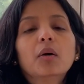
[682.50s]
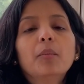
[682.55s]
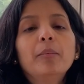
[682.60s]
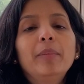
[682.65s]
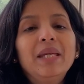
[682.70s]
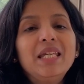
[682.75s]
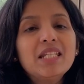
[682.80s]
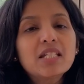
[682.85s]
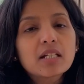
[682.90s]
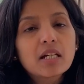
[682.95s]

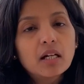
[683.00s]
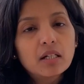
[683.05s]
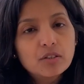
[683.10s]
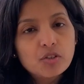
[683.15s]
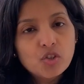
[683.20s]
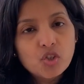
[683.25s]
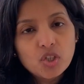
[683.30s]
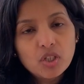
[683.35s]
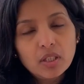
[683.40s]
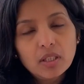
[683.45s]
beet
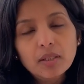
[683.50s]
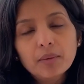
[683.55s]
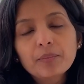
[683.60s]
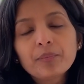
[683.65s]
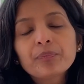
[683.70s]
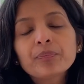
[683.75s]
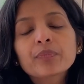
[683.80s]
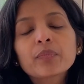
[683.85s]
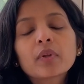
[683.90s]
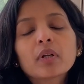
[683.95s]
kanji.
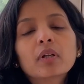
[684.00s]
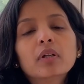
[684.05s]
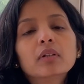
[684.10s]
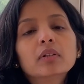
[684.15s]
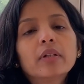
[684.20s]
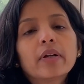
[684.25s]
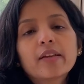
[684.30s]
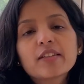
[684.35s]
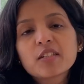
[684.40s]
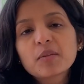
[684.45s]

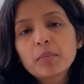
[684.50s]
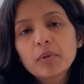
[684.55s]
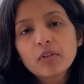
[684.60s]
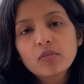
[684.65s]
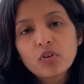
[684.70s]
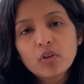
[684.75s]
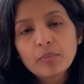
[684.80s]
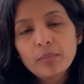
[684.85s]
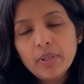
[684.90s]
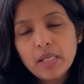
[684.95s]
The recipe
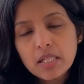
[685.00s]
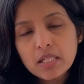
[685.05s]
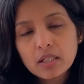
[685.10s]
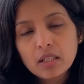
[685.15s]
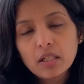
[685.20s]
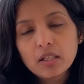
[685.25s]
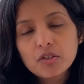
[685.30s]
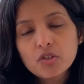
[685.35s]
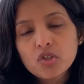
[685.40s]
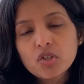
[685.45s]
for beet
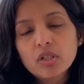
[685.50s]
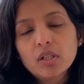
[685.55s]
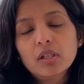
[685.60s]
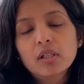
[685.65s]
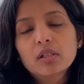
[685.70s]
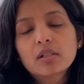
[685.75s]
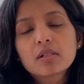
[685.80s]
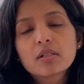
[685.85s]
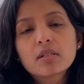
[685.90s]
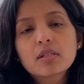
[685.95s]
kanji
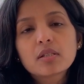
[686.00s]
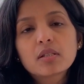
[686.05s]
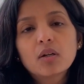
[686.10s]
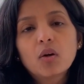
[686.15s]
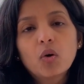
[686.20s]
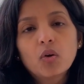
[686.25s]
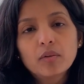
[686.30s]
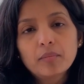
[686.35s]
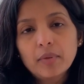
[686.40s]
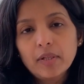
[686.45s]
is
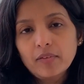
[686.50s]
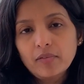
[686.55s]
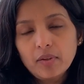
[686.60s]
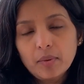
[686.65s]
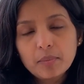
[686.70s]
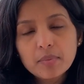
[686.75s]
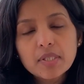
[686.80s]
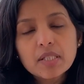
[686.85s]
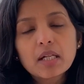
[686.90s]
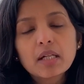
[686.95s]
on my
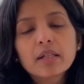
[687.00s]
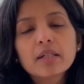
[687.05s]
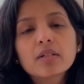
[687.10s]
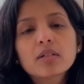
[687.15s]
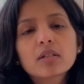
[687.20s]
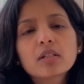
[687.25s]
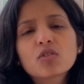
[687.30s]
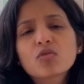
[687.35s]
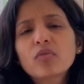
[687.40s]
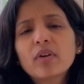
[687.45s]
website.
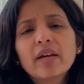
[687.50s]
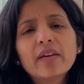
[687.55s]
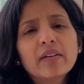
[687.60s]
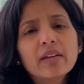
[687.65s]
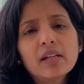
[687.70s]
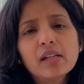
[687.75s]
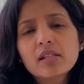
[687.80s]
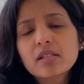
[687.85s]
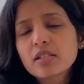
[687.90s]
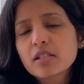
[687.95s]
It's very
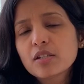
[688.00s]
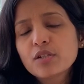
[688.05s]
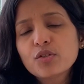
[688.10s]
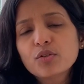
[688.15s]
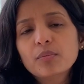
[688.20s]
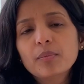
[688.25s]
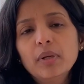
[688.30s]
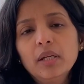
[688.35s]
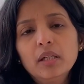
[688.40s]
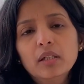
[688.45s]
easy to
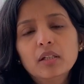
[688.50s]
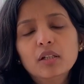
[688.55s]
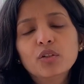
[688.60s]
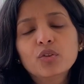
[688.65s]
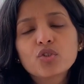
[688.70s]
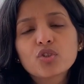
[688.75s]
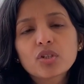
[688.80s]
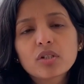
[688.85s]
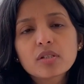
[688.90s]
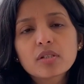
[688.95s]
make. You
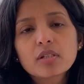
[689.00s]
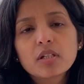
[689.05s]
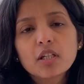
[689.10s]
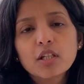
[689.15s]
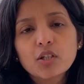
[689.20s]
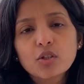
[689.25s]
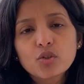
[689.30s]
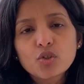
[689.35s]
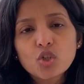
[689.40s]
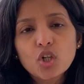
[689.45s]
just need
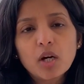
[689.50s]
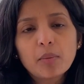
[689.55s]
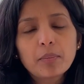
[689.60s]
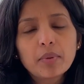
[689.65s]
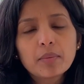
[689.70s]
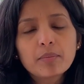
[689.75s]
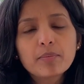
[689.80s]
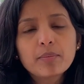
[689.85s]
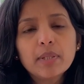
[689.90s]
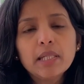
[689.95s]
to chop
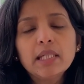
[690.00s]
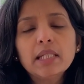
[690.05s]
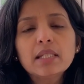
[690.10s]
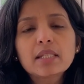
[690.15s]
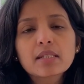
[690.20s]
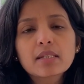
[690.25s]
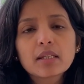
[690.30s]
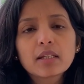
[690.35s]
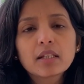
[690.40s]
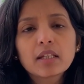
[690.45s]
up
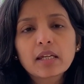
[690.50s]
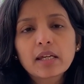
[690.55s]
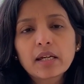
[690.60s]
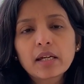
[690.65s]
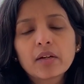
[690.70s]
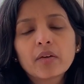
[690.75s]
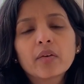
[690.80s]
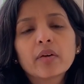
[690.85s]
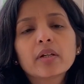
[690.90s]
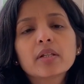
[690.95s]
beets and
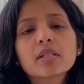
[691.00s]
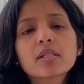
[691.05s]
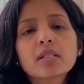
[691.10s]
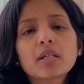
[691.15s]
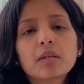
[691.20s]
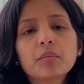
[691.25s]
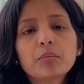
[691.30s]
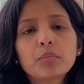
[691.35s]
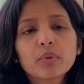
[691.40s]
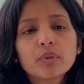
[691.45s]
carrots
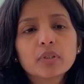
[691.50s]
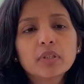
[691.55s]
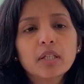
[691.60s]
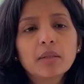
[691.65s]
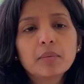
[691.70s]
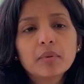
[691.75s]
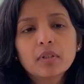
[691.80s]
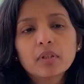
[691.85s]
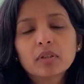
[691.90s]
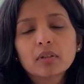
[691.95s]
and put them
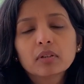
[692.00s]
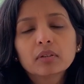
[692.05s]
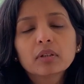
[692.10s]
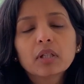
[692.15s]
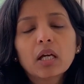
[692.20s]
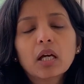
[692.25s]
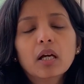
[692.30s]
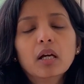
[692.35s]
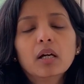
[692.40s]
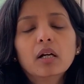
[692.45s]
in
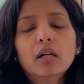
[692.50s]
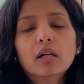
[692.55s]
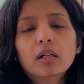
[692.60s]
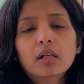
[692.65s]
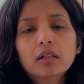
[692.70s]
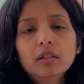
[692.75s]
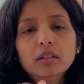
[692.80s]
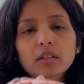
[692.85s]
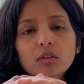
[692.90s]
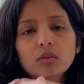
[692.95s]

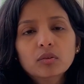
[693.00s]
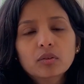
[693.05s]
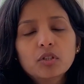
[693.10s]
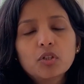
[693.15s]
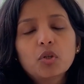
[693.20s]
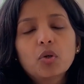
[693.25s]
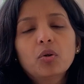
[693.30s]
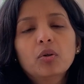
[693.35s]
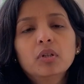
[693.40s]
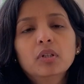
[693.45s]
a
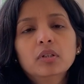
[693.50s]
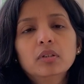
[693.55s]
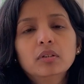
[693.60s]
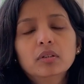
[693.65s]
tall